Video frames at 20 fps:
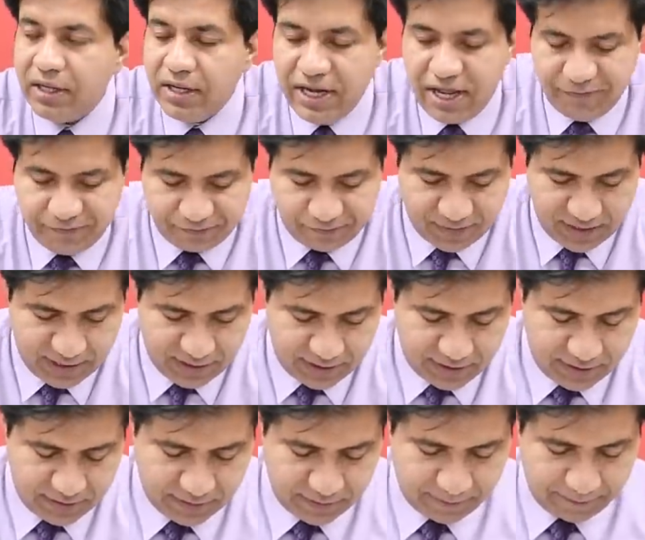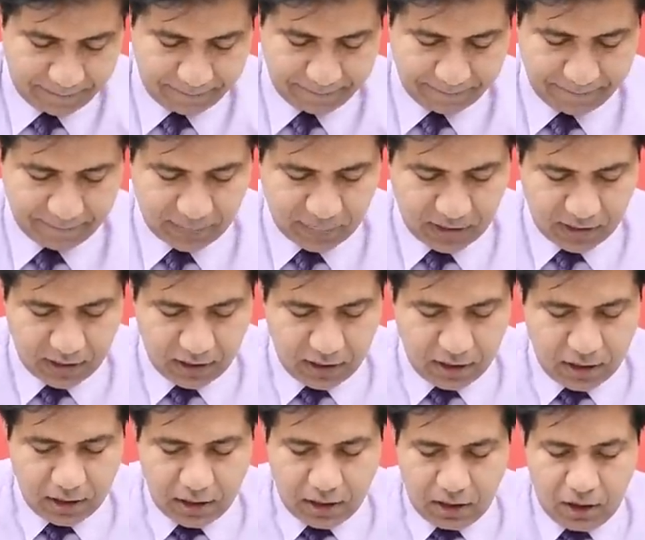different.
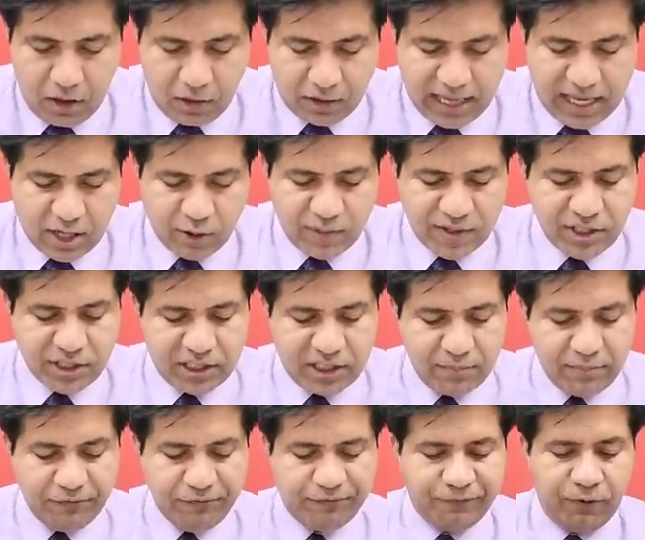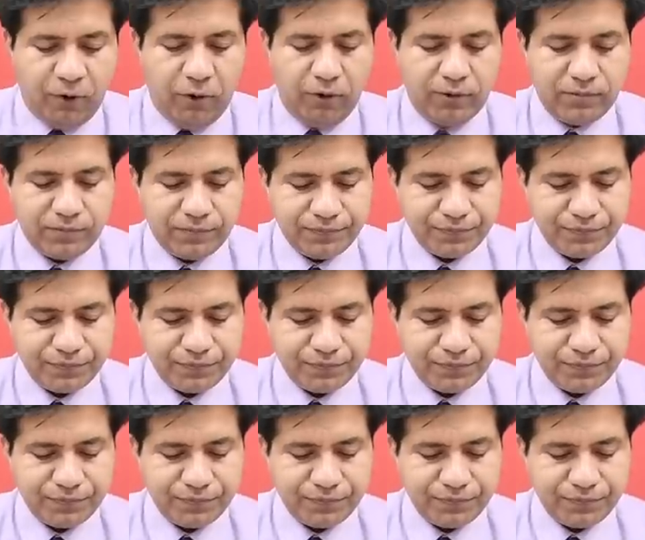Okay, question number four.